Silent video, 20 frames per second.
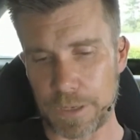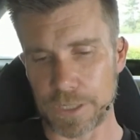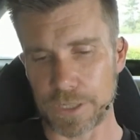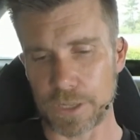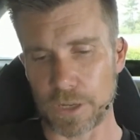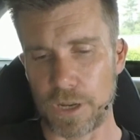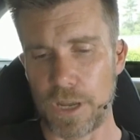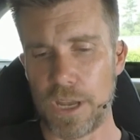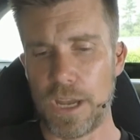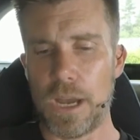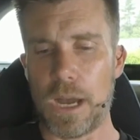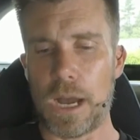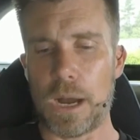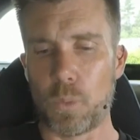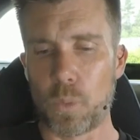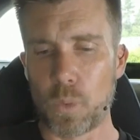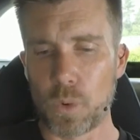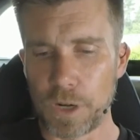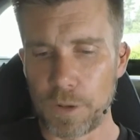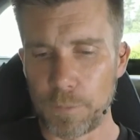So I
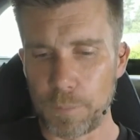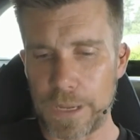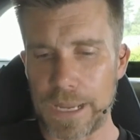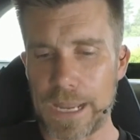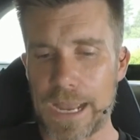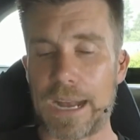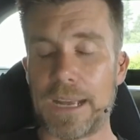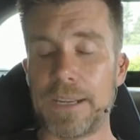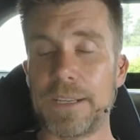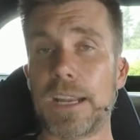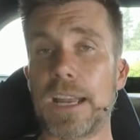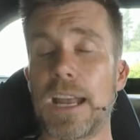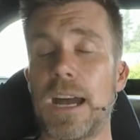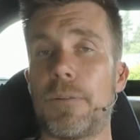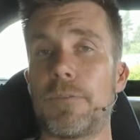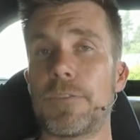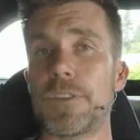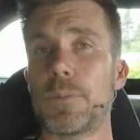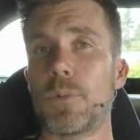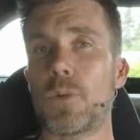wouldn't be
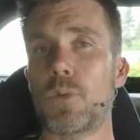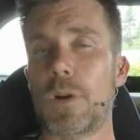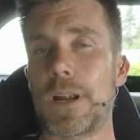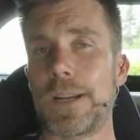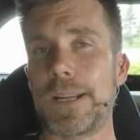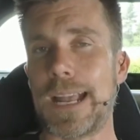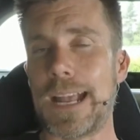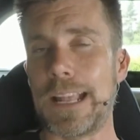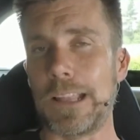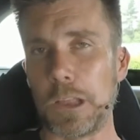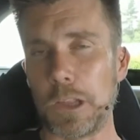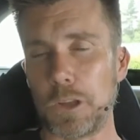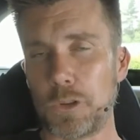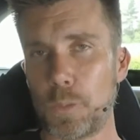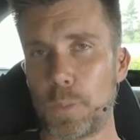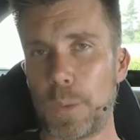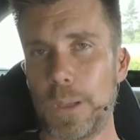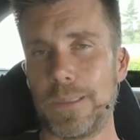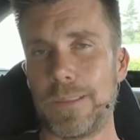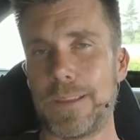uncomfortable running a
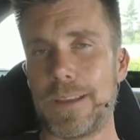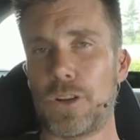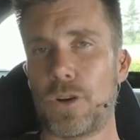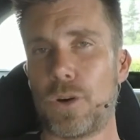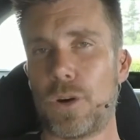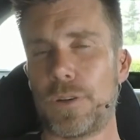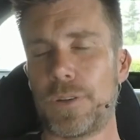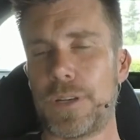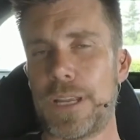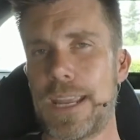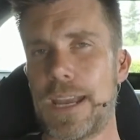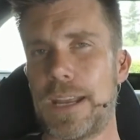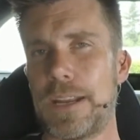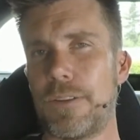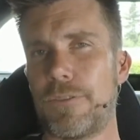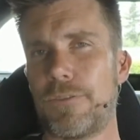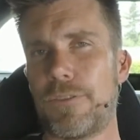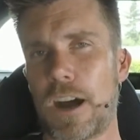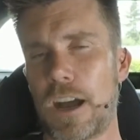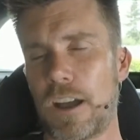little bit leaner on E
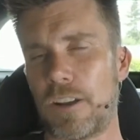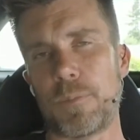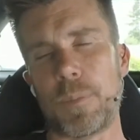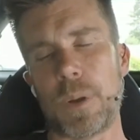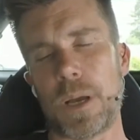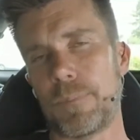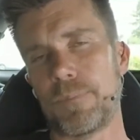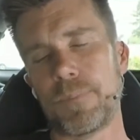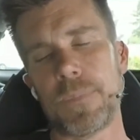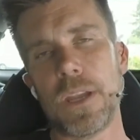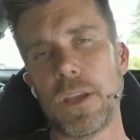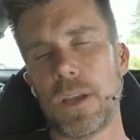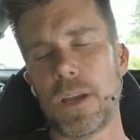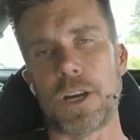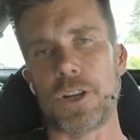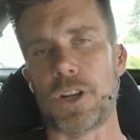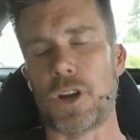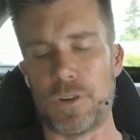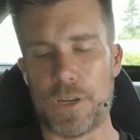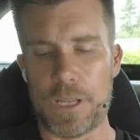eighty-five, but
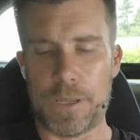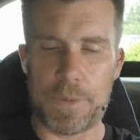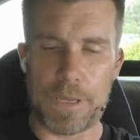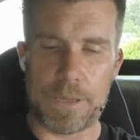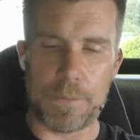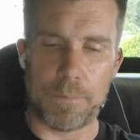I'd only be